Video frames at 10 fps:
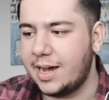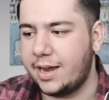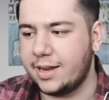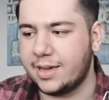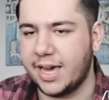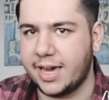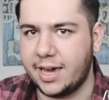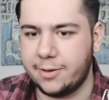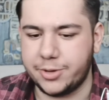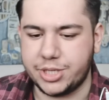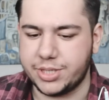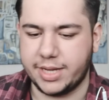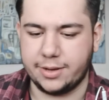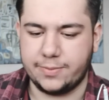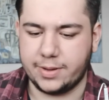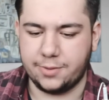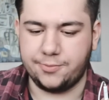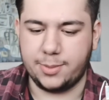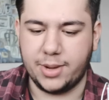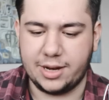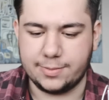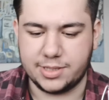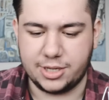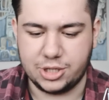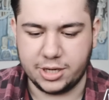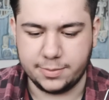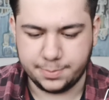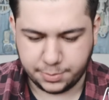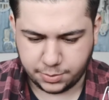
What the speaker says: And then Gege, which is like the fucking repaint of Seichan,